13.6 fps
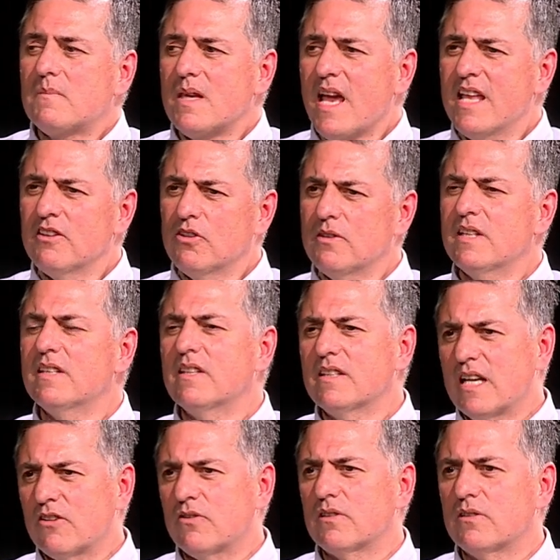And so this is
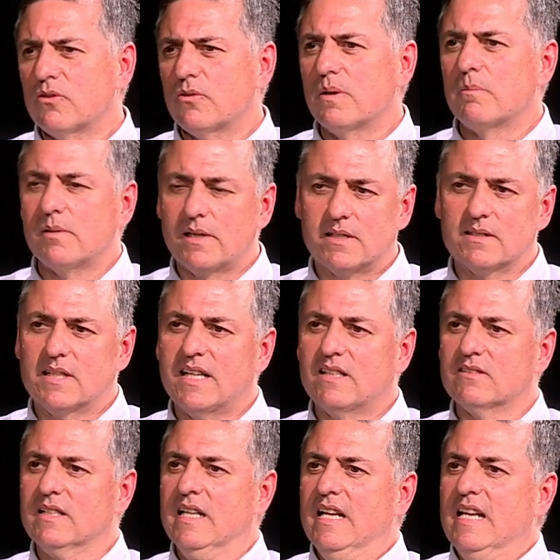how the story plays out,
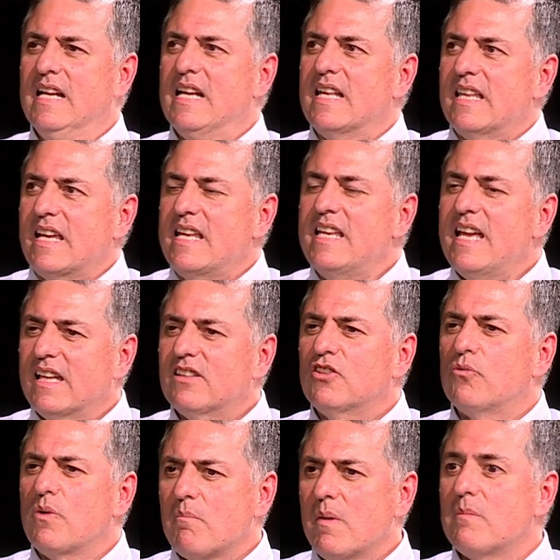mm -hmm. that he has to
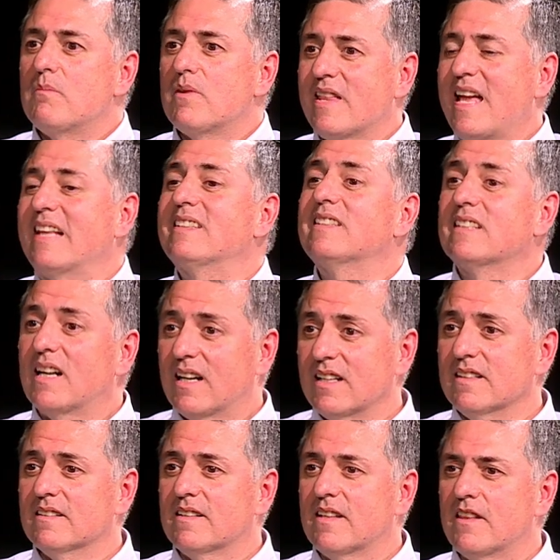remember that side,
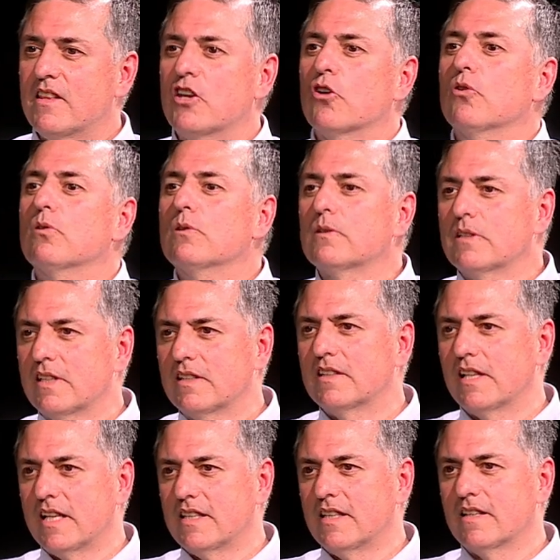the yes. old
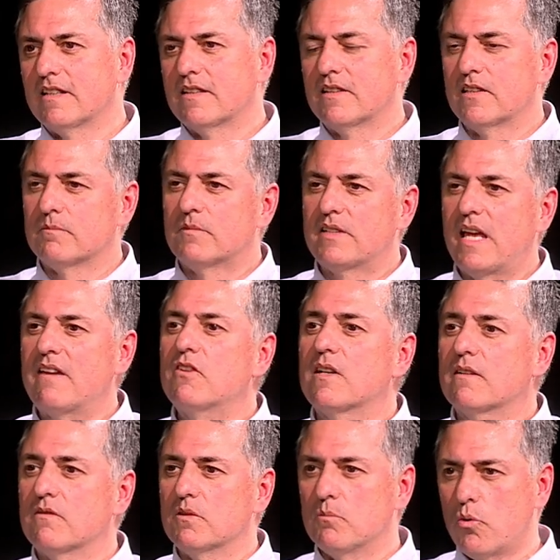Ysleta, the David
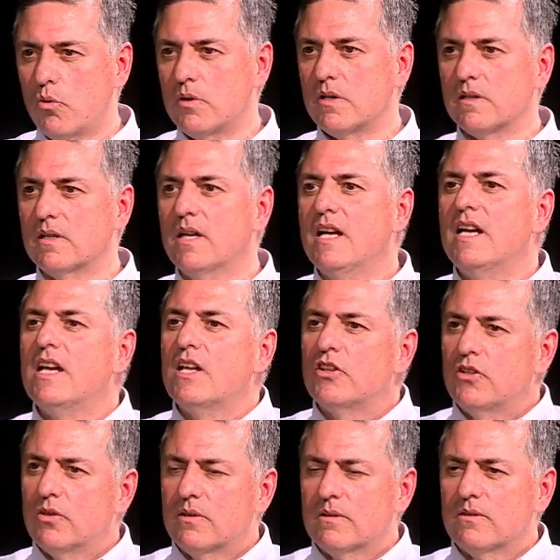of the border,
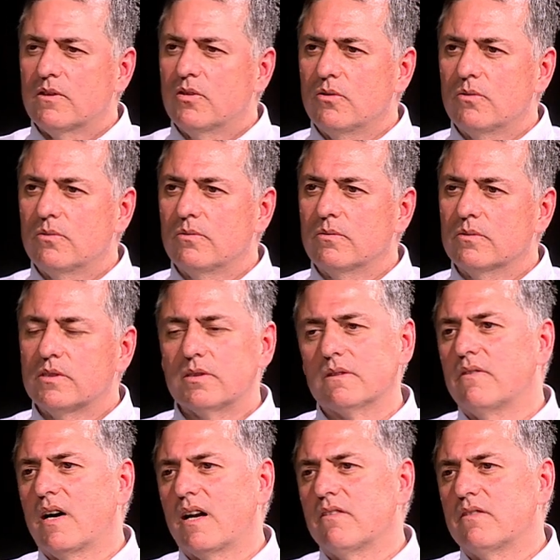to, to
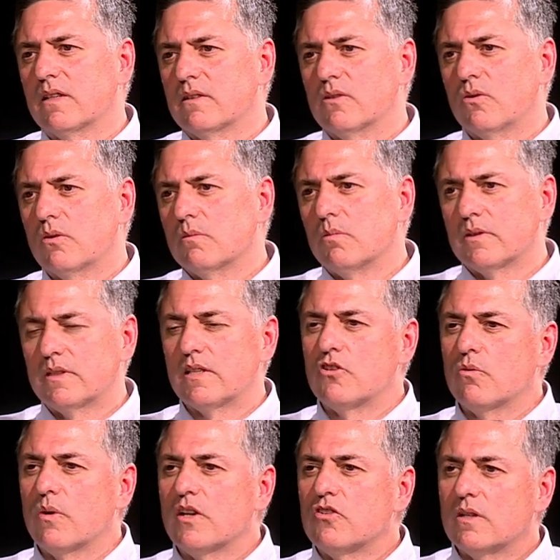survive this horrible
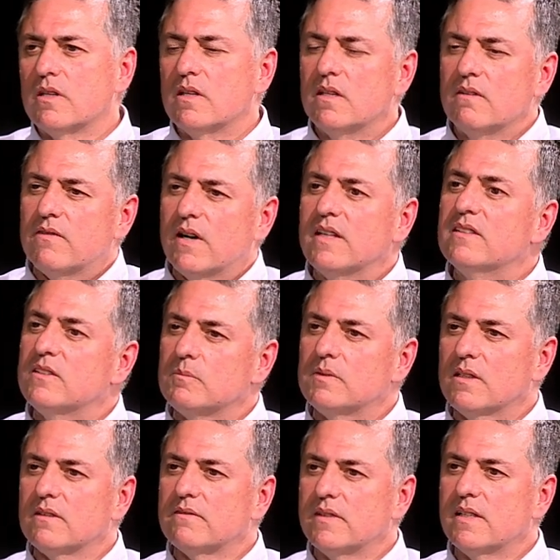situation he mm -hmm. finds
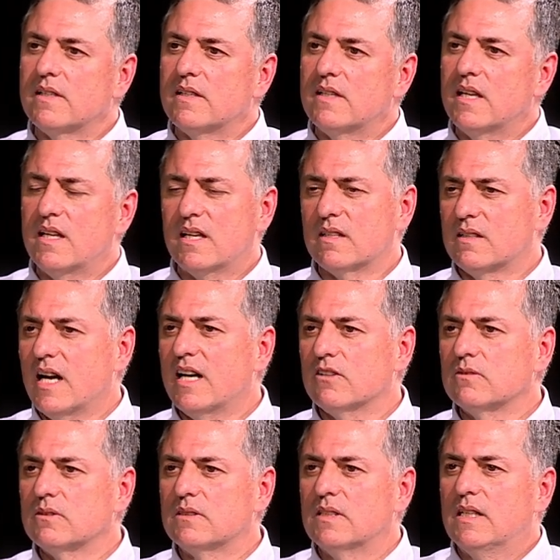himself in, in his house.